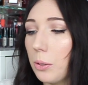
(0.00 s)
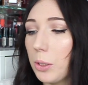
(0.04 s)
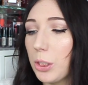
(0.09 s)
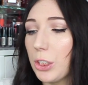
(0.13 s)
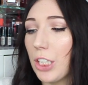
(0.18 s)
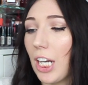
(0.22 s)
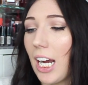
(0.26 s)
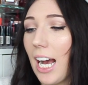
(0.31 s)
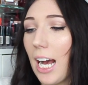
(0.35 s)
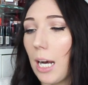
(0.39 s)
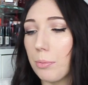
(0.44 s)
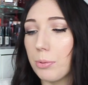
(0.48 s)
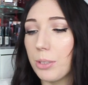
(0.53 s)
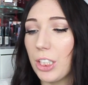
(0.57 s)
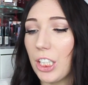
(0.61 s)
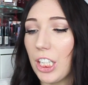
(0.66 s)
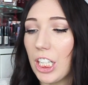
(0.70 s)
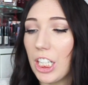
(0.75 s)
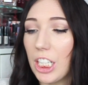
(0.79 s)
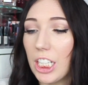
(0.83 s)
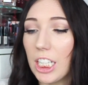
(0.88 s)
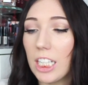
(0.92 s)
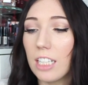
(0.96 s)
which I
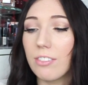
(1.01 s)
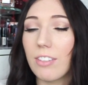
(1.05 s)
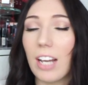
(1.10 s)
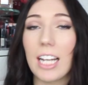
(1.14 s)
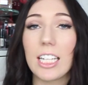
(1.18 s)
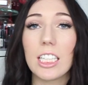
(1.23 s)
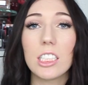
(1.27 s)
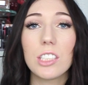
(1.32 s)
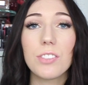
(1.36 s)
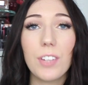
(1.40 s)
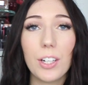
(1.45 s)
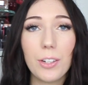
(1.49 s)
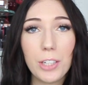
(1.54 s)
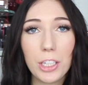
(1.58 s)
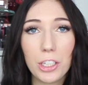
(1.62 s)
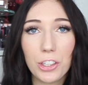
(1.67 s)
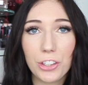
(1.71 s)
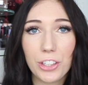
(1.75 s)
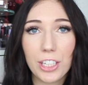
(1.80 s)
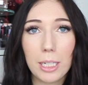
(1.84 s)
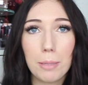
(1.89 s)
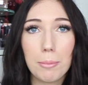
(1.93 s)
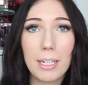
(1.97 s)
absolutely love, and it's very
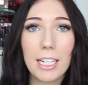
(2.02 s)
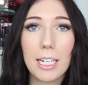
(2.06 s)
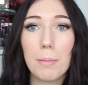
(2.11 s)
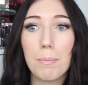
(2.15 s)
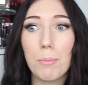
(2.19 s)
creamy.